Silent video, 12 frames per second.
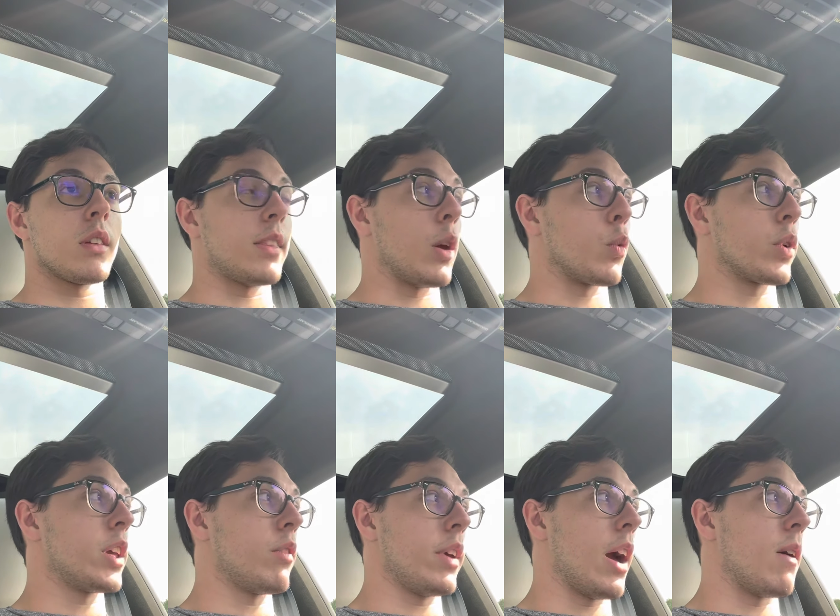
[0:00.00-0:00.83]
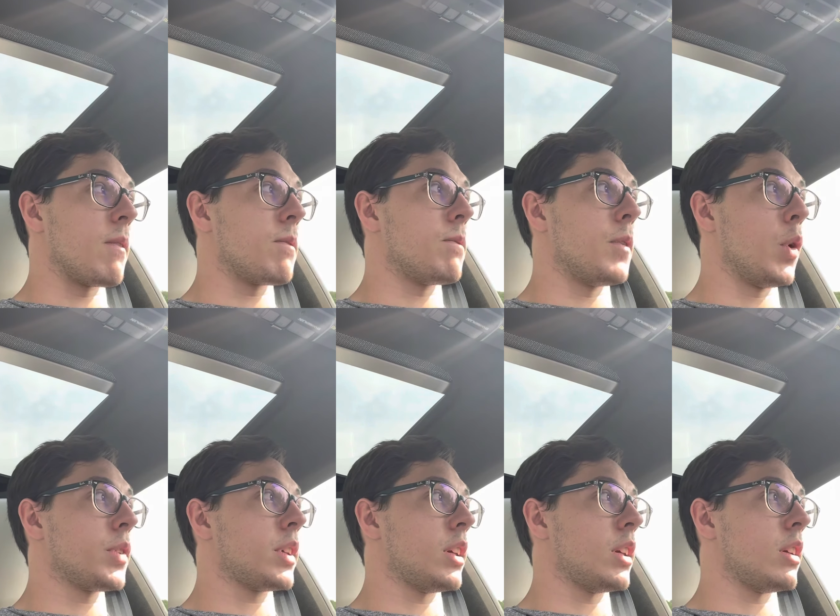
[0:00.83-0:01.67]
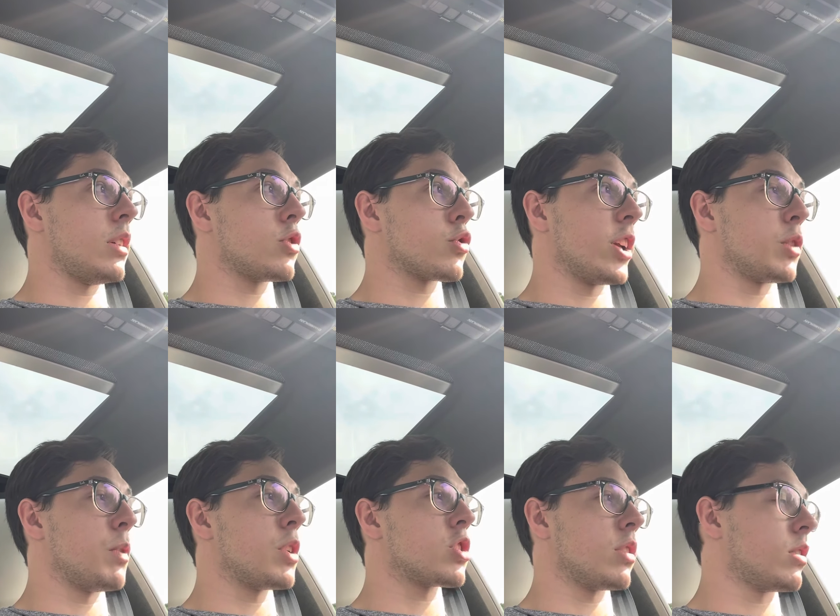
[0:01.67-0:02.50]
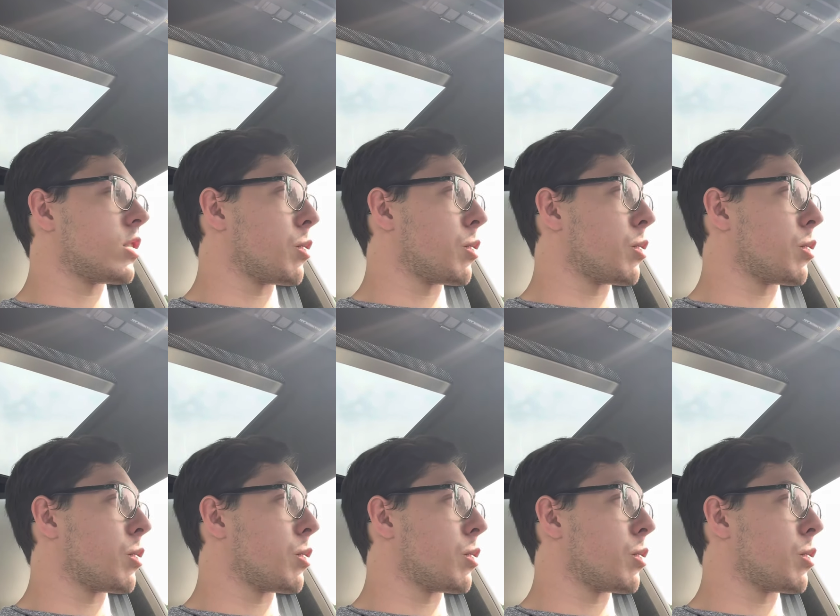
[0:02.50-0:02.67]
they were giving out faulty transmissions,